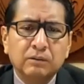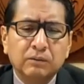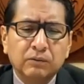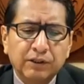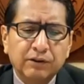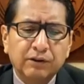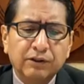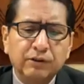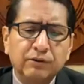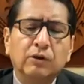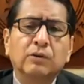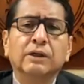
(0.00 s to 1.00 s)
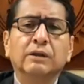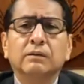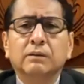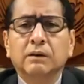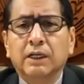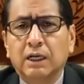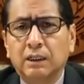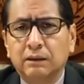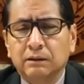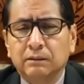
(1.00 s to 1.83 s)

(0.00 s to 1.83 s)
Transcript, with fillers: whether you know it or not.